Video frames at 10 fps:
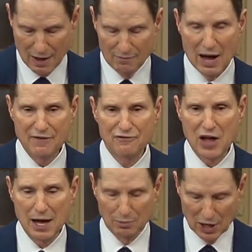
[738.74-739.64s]
My
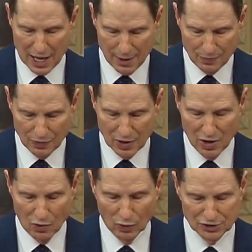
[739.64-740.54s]
family
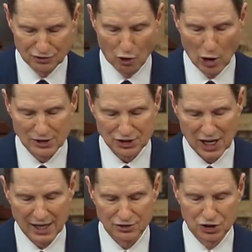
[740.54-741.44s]
was forced
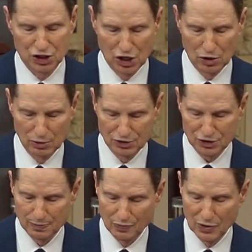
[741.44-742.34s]
as
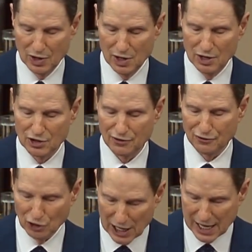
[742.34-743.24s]
Jews to
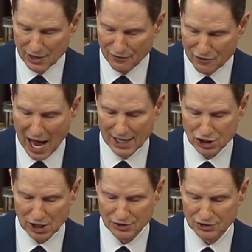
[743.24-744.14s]
flee the
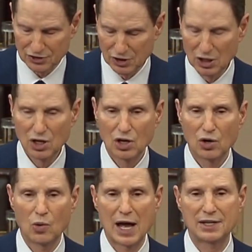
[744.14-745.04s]
fascists
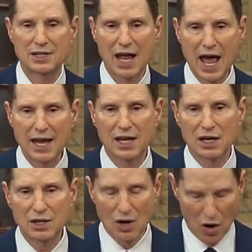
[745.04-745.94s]
who had
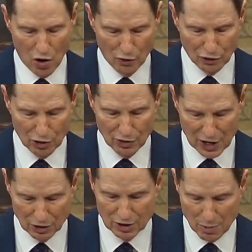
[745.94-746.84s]
taken over
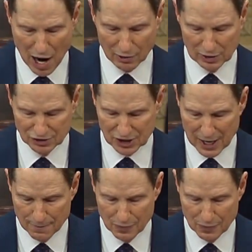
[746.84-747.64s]
their democracy.